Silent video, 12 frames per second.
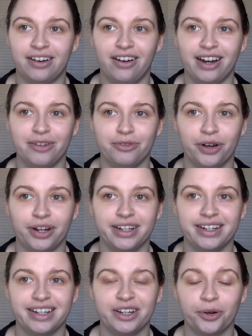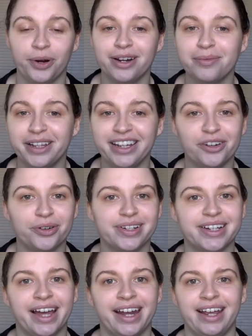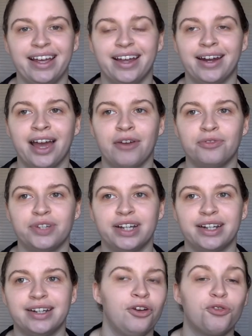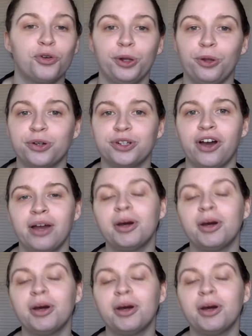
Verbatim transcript: I find it incredibly irritating and have done for a long time.